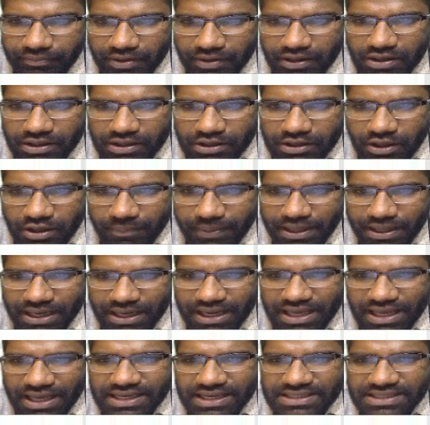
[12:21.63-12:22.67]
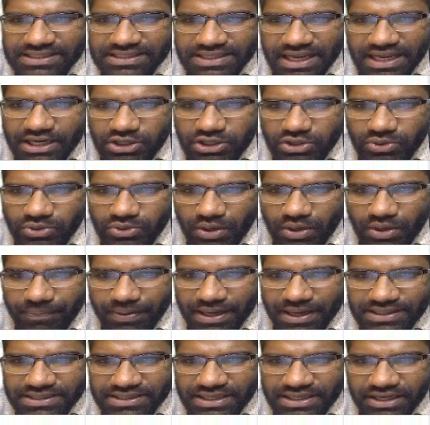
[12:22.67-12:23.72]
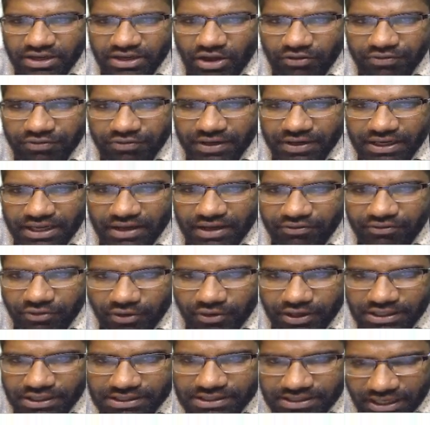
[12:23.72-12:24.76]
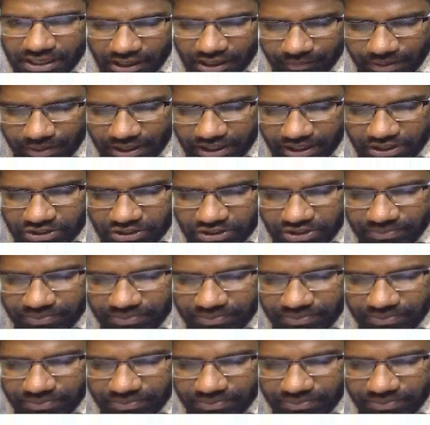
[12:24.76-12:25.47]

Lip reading: The bill is sent to the President of India for his recommendation.